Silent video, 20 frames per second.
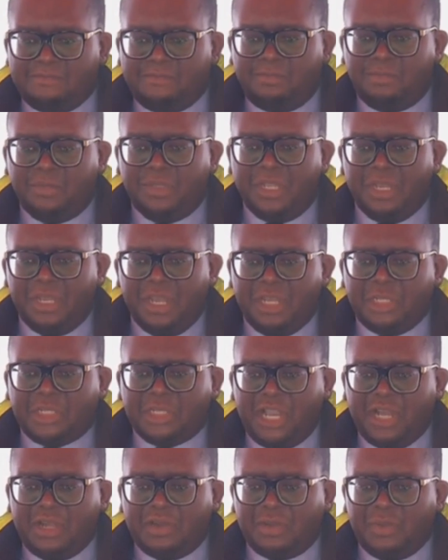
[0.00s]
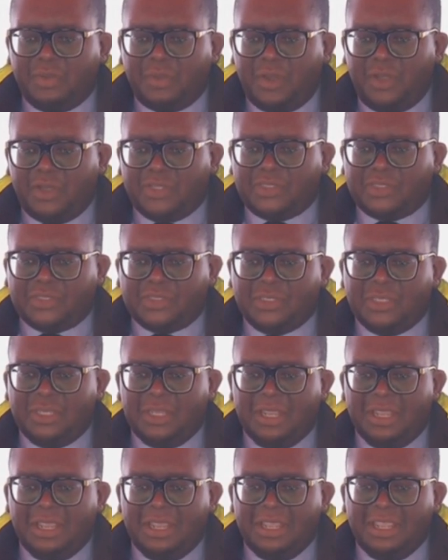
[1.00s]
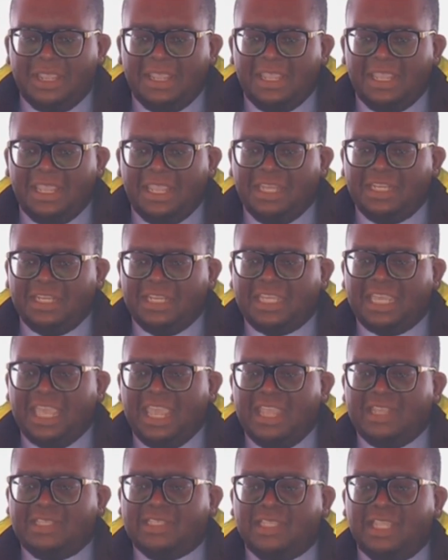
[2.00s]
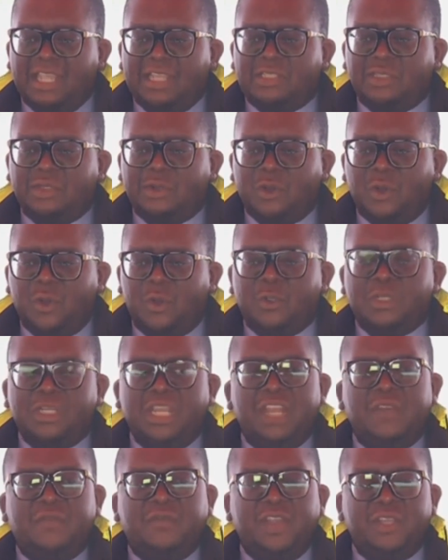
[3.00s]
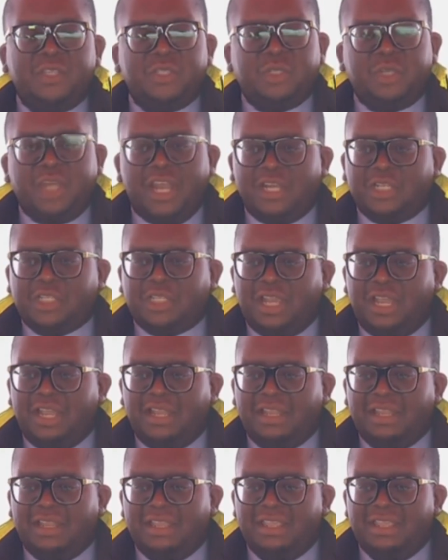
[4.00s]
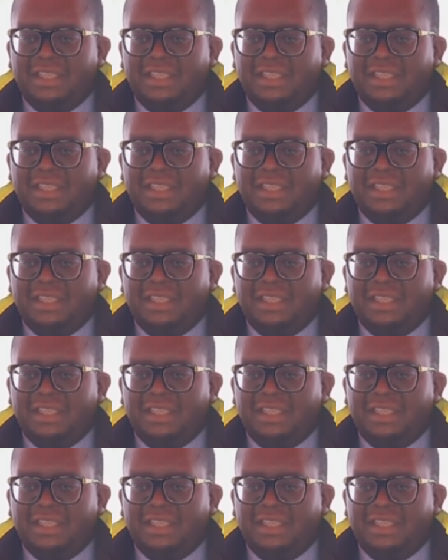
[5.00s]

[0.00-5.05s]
Initial reports indicate that road infrastructure